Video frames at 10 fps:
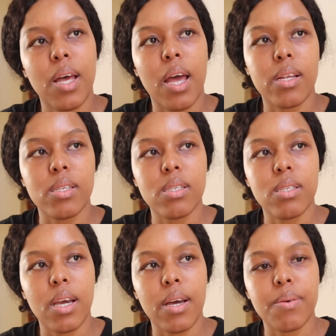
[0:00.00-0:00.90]

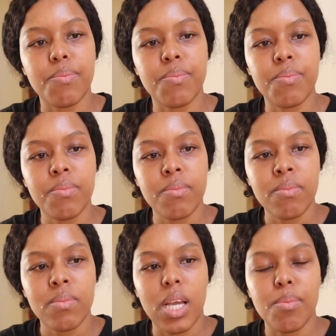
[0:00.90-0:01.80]
And
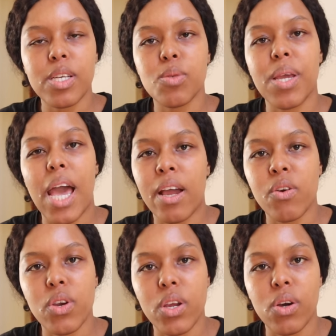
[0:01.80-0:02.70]
it makes me
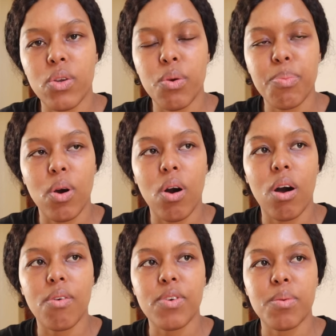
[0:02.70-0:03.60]
angry on her
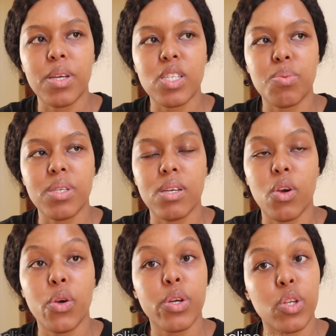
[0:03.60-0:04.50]
behalf, it makes me
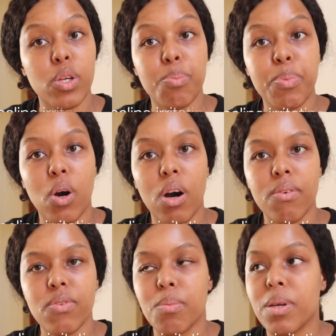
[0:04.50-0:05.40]
hurt on her
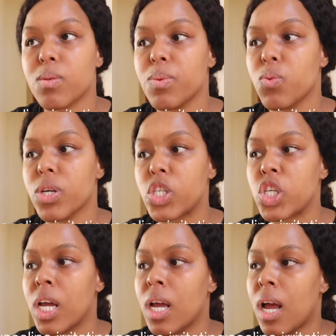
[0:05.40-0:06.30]
behalf, it makes me
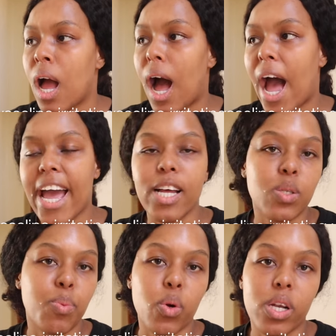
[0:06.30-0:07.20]
wish I had
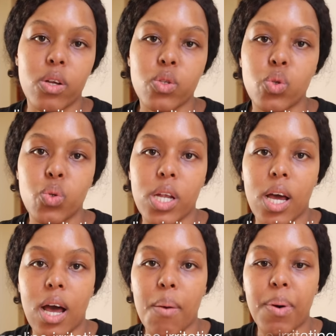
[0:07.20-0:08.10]
spoken out
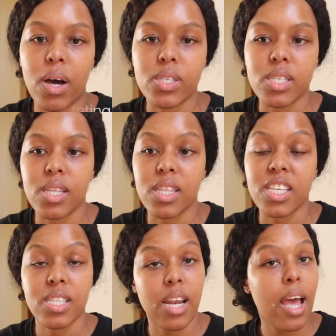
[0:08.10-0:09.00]
sooner about the
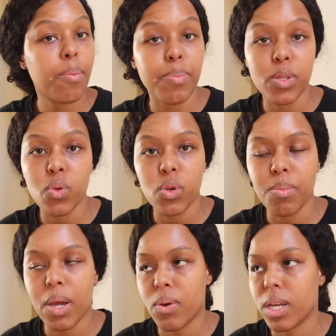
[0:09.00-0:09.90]
things that I had been through in
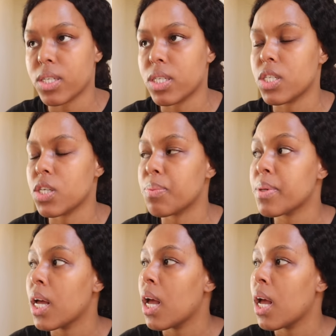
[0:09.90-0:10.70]
my relationship.